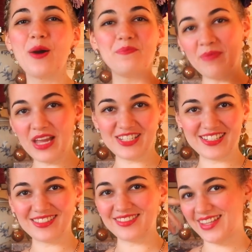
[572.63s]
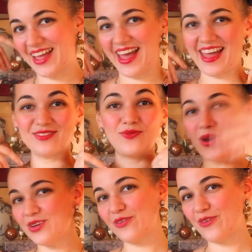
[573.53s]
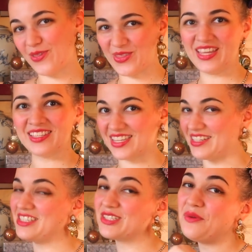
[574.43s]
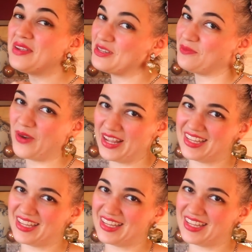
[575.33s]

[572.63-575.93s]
magical and wonderful things that it's going to bring